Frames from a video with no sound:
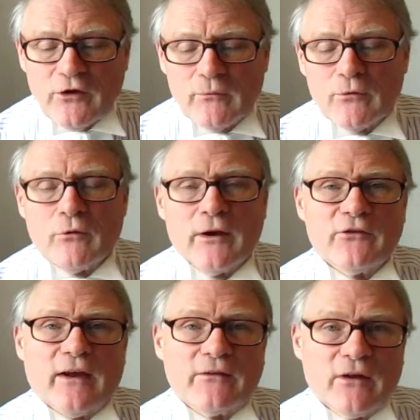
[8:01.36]
Human
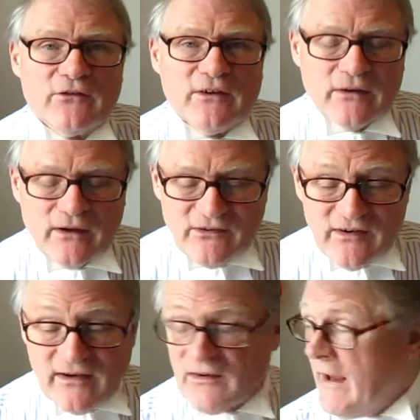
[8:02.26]
Rights Act
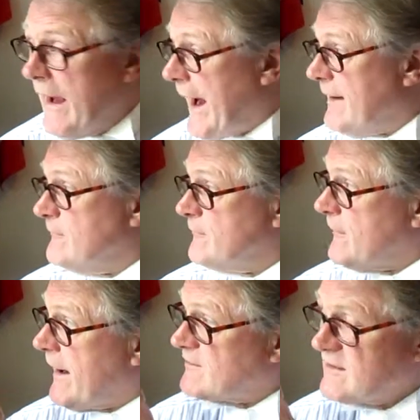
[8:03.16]
1998. And in
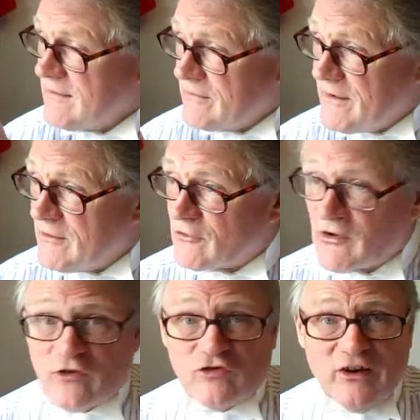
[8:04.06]
fact, the
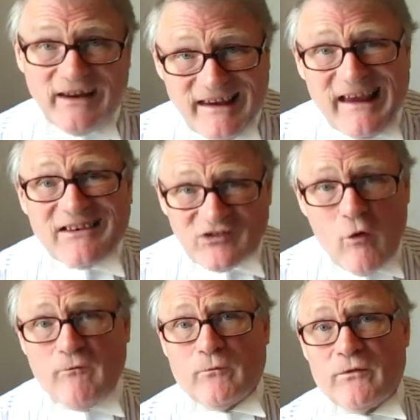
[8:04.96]
introduction kicks
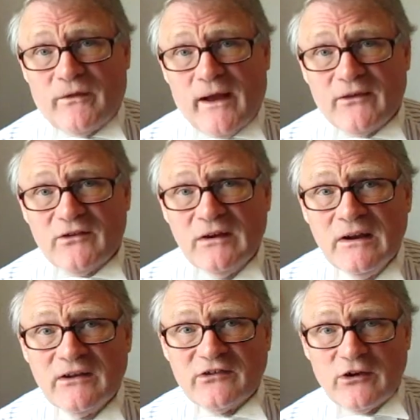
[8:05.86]
off with that,
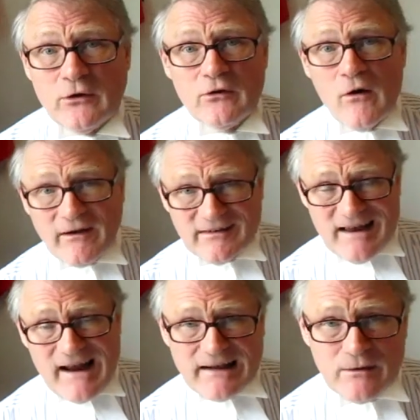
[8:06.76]
so you know
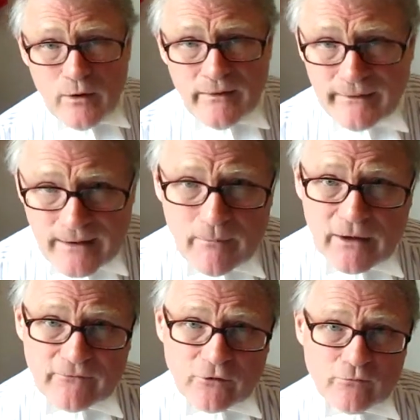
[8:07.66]
exactly where they're
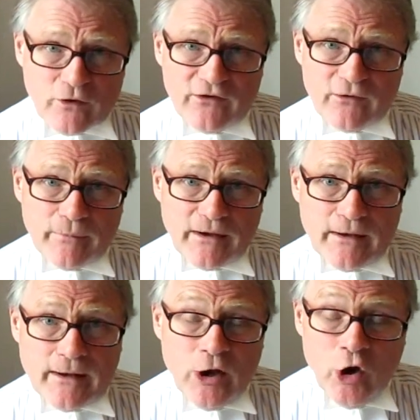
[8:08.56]
coming from right at the
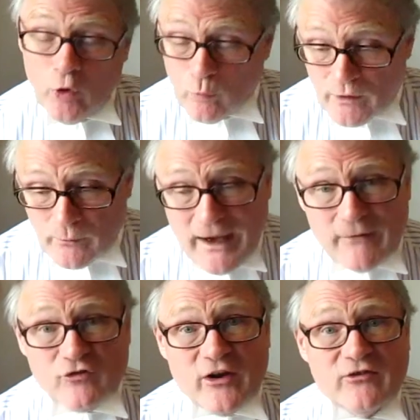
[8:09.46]
beginning. Whether we
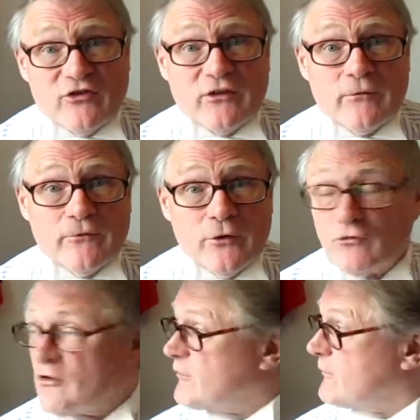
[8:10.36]
have changes in the
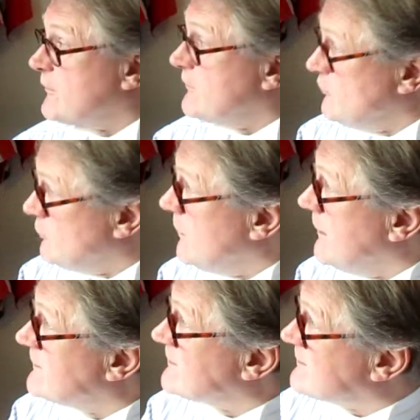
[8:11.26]
future for the new
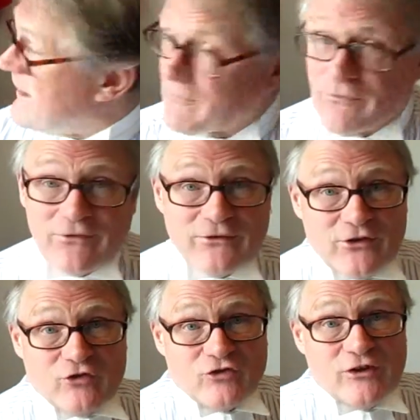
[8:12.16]
7th
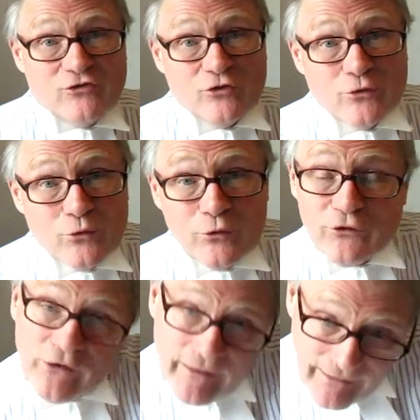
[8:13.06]
edition in due
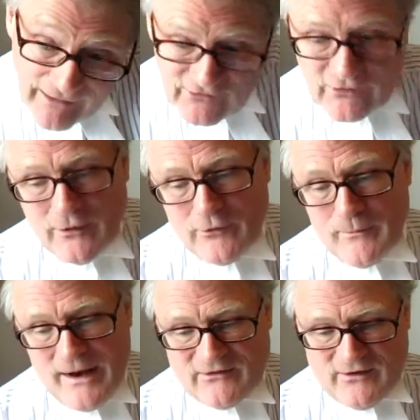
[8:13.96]
course is another
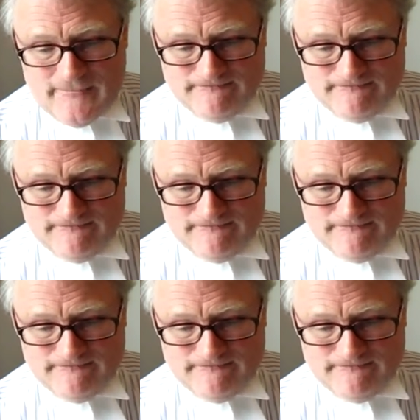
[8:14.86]
matter.